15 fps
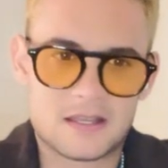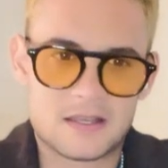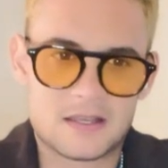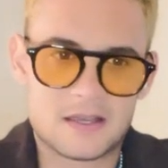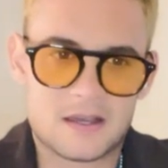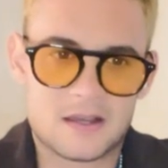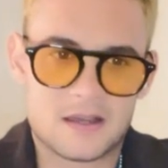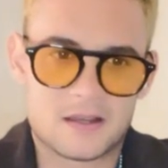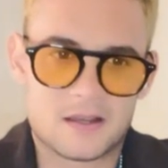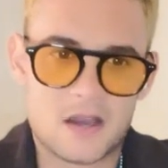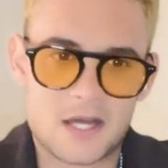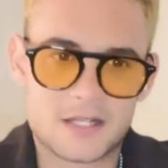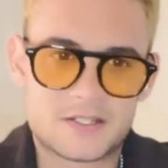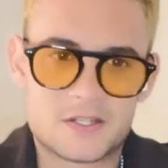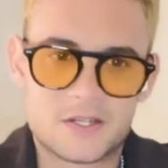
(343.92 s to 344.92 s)

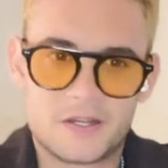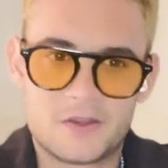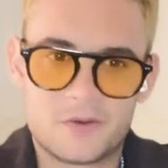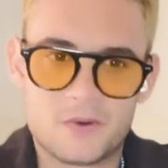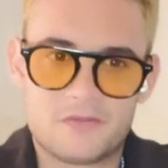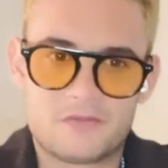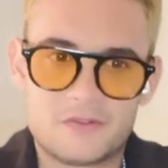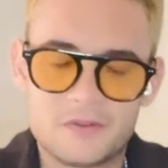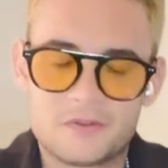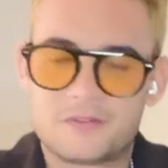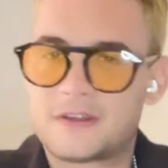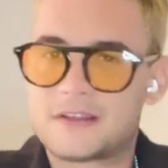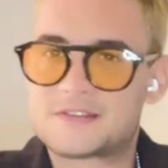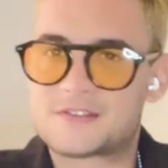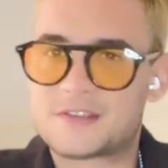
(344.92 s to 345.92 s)
got to know a few
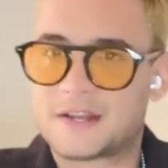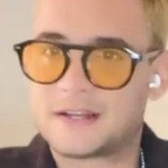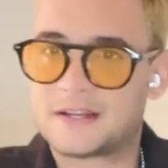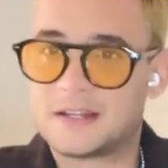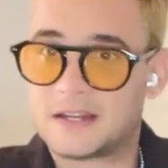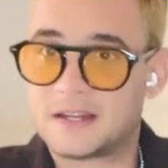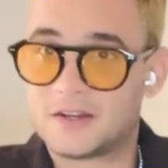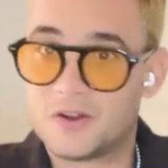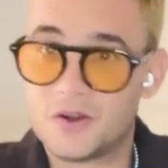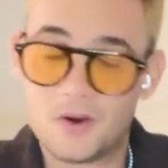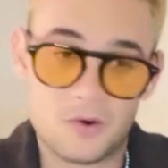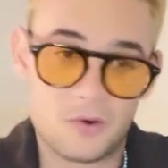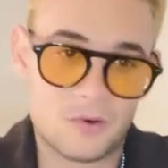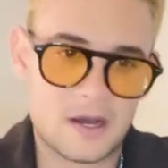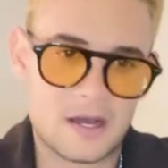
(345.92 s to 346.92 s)
things that I didn't
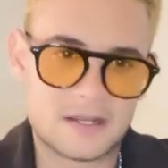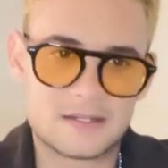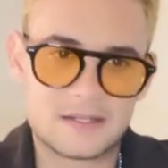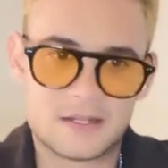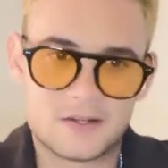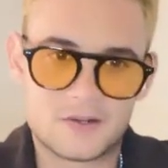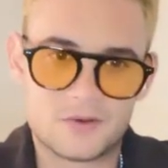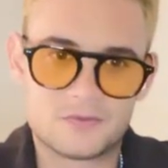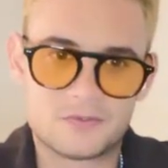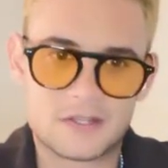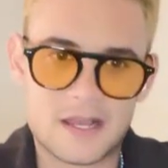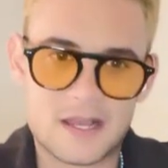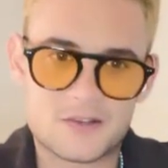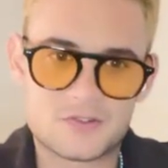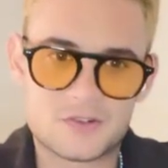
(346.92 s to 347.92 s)
know. I didn't know
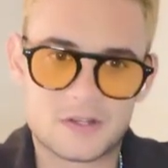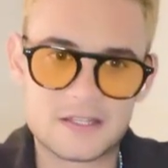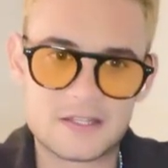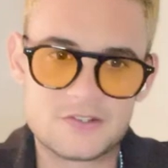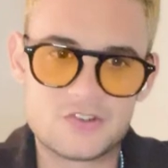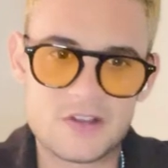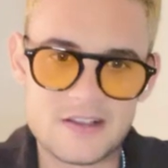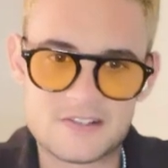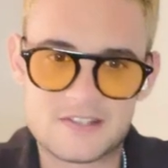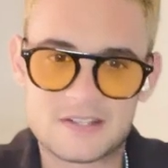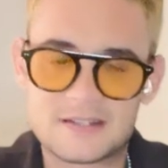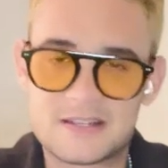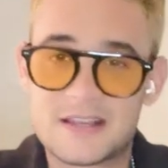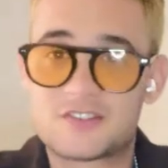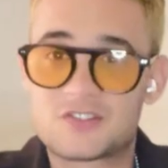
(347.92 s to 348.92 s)
that actually Jesse
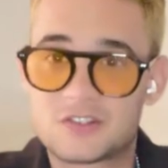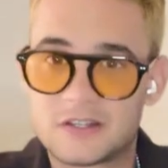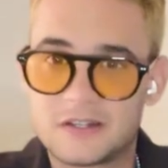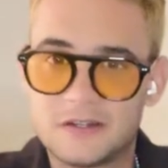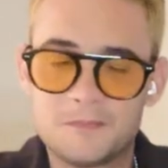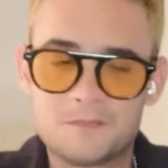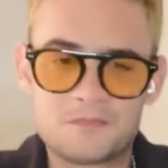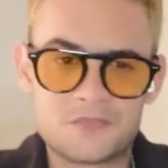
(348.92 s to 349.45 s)
Dixon,